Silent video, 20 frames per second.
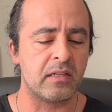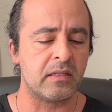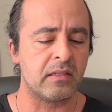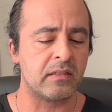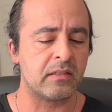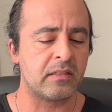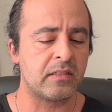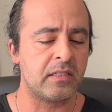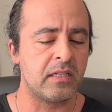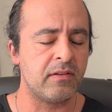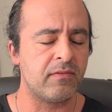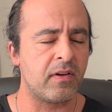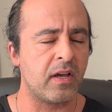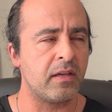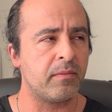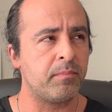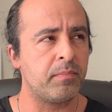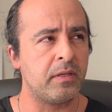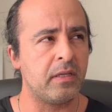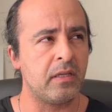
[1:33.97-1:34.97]

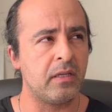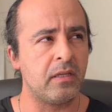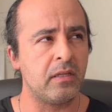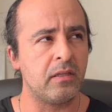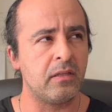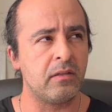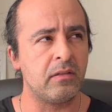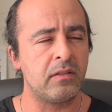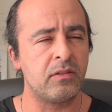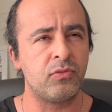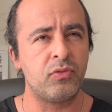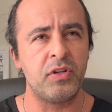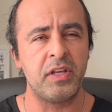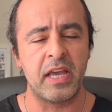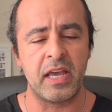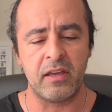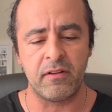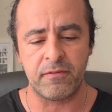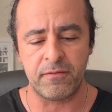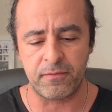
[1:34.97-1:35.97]

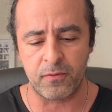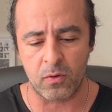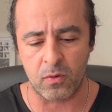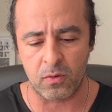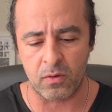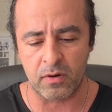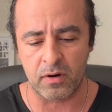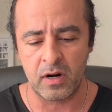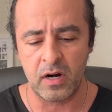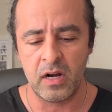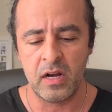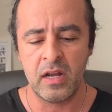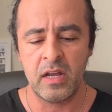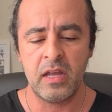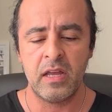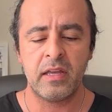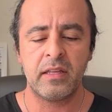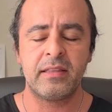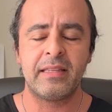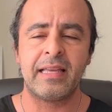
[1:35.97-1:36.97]
CYP3A4,
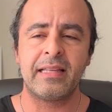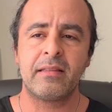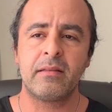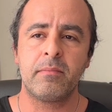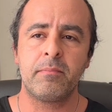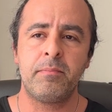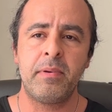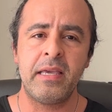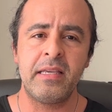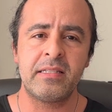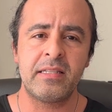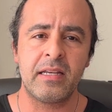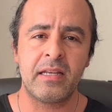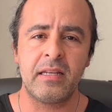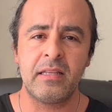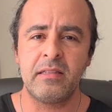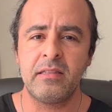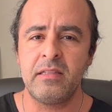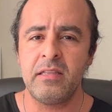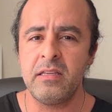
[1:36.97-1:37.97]
that
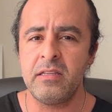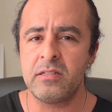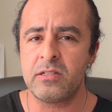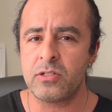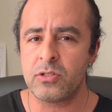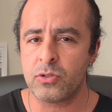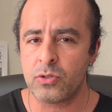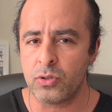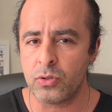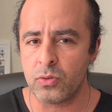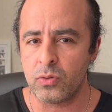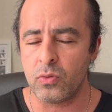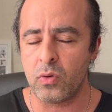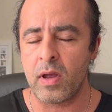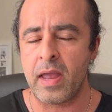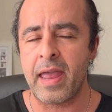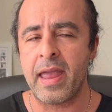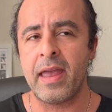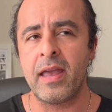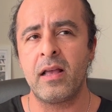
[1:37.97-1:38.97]
basically these two
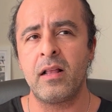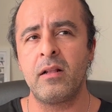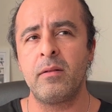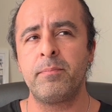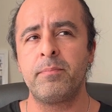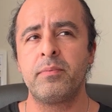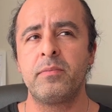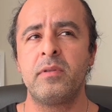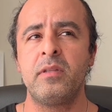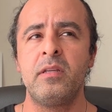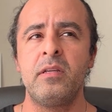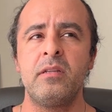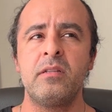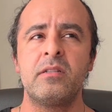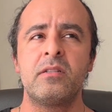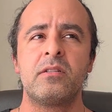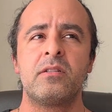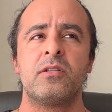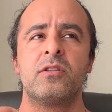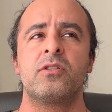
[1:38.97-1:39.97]
help
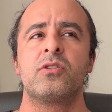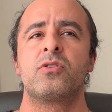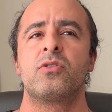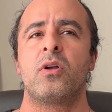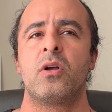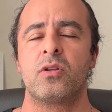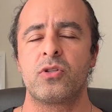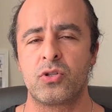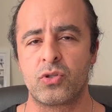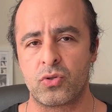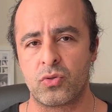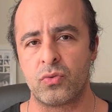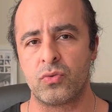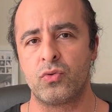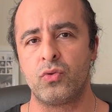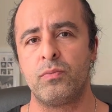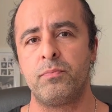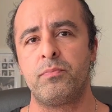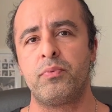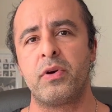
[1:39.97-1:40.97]
these testosterone
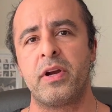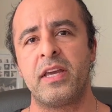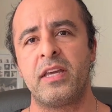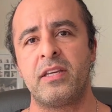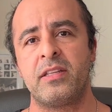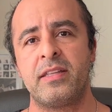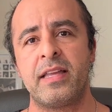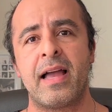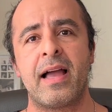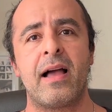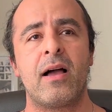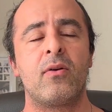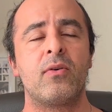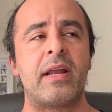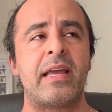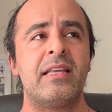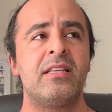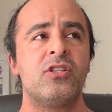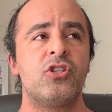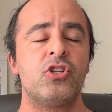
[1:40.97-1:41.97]
to break down
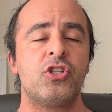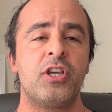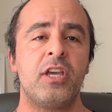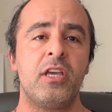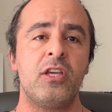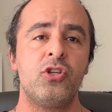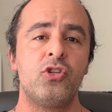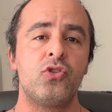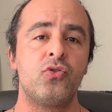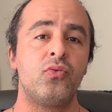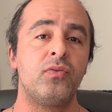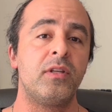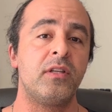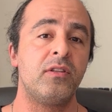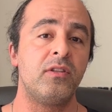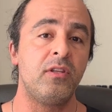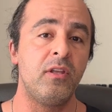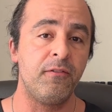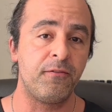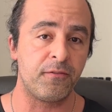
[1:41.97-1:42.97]
and change to the
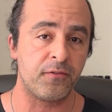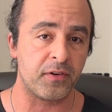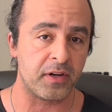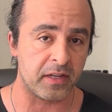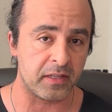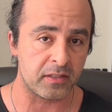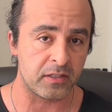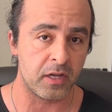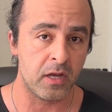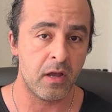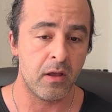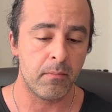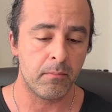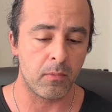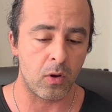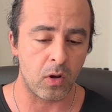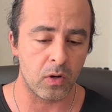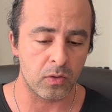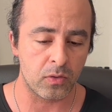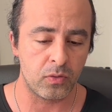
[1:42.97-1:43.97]
different
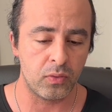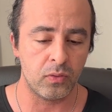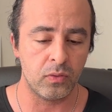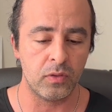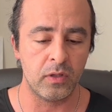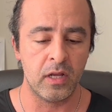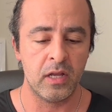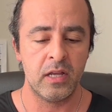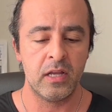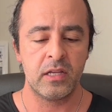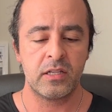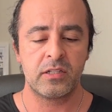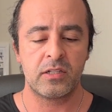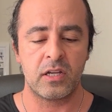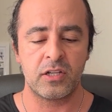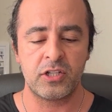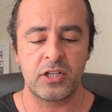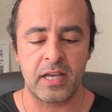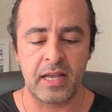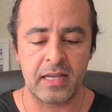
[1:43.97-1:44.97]
molecule,
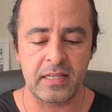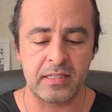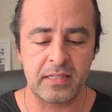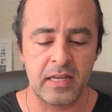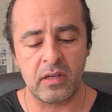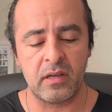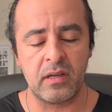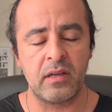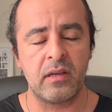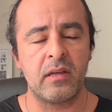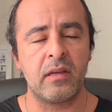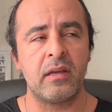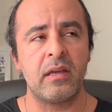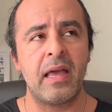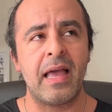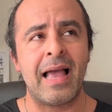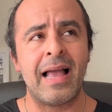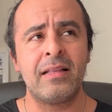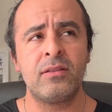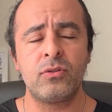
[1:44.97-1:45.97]
such as
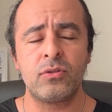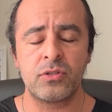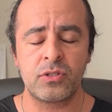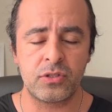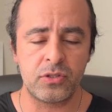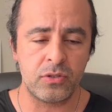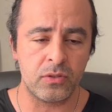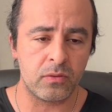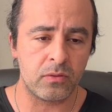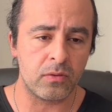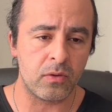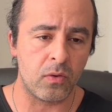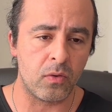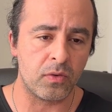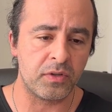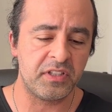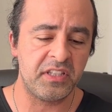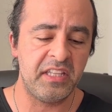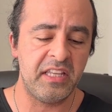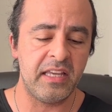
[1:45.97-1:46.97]
androstenedione or
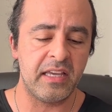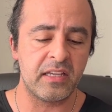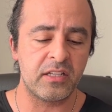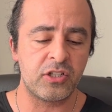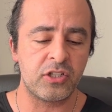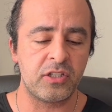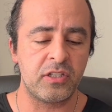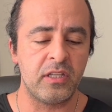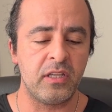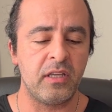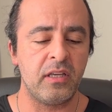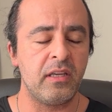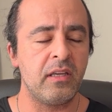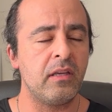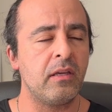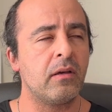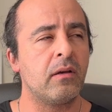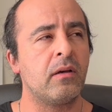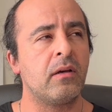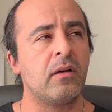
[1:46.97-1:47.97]

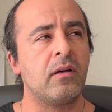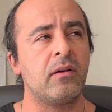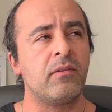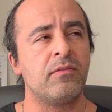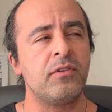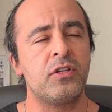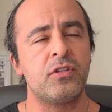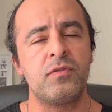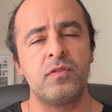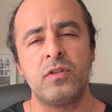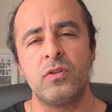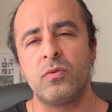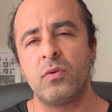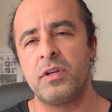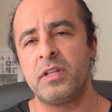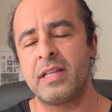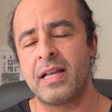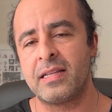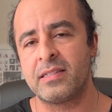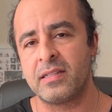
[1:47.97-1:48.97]
DHT, which we know
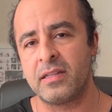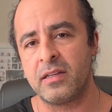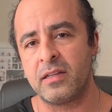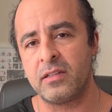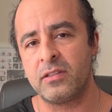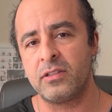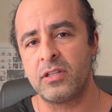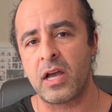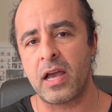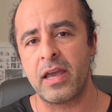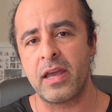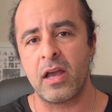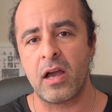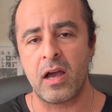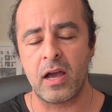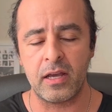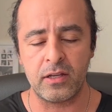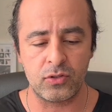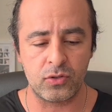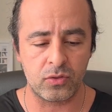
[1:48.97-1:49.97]
it as a
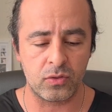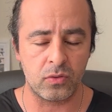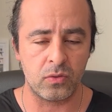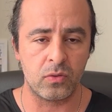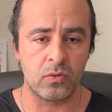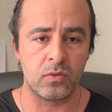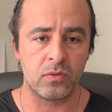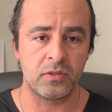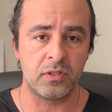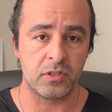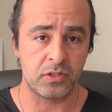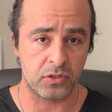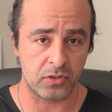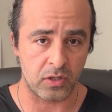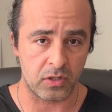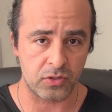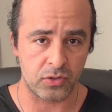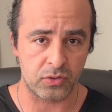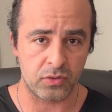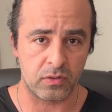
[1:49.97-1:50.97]

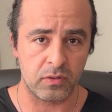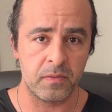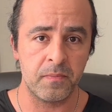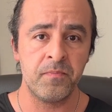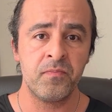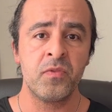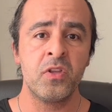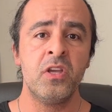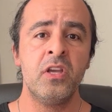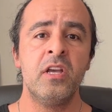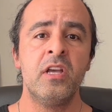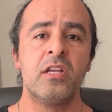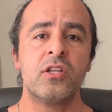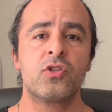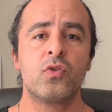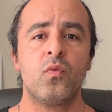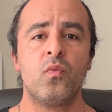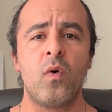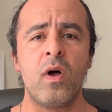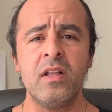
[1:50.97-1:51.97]
dihydrotestosterone.
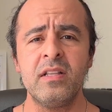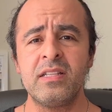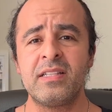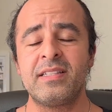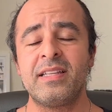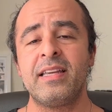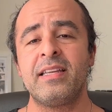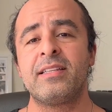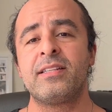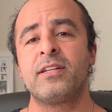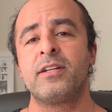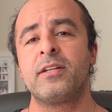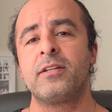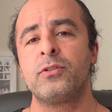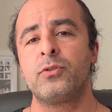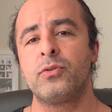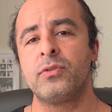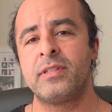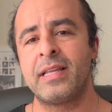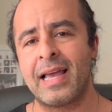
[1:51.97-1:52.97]
So once they turn
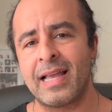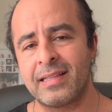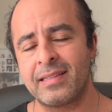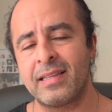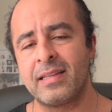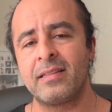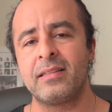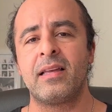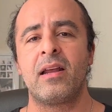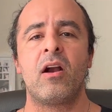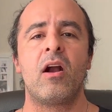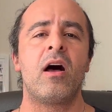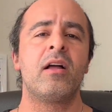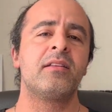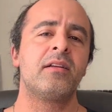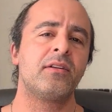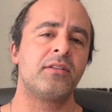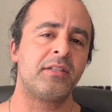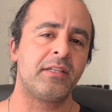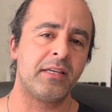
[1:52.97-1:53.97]
to that, then there are
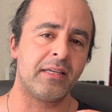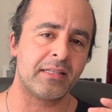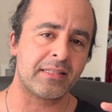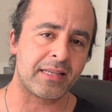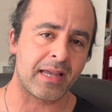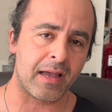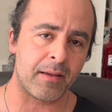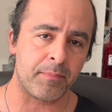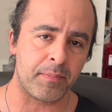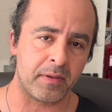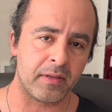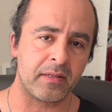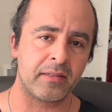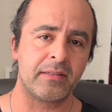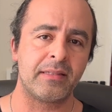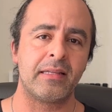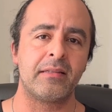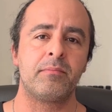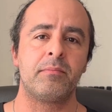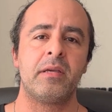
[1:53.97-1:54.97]
other things happen
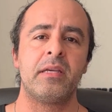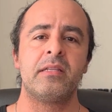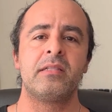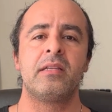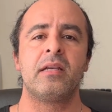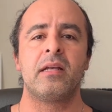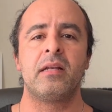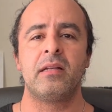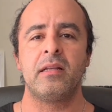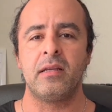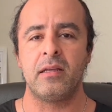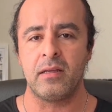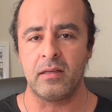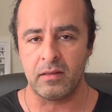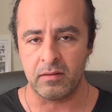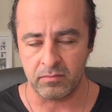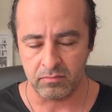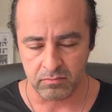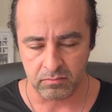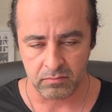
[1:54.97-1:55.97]
that
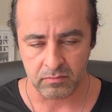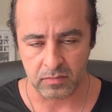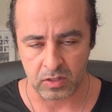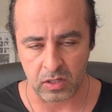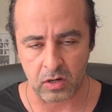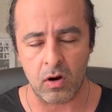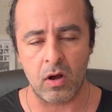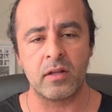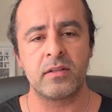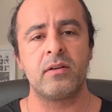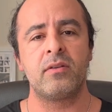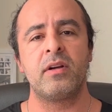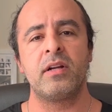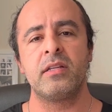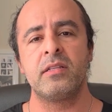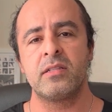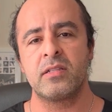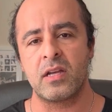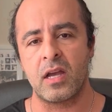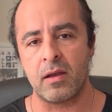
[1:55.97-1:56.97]
basically there are other
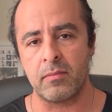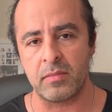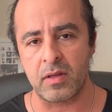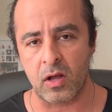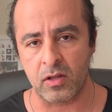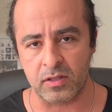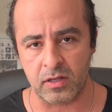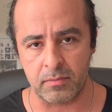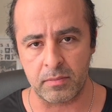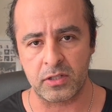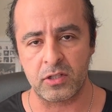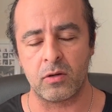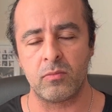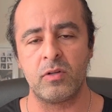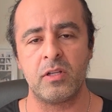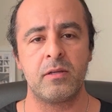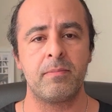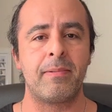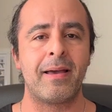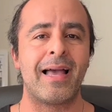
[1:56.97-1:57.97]
enzyme, other
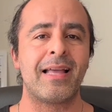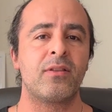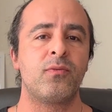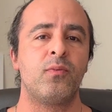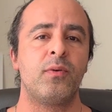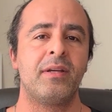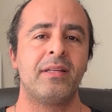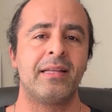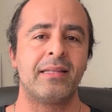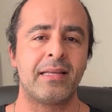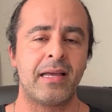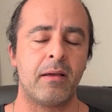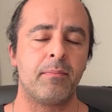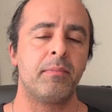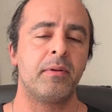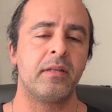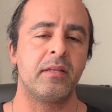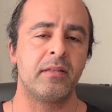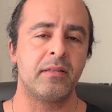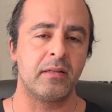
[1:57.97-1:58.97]
metabolic pathway that
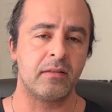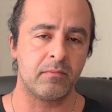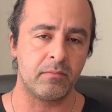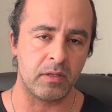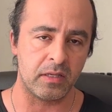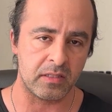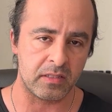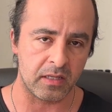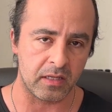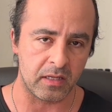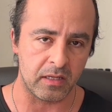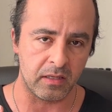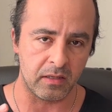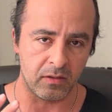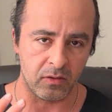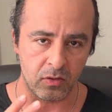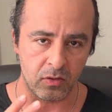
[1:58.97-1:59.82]
happening that basically you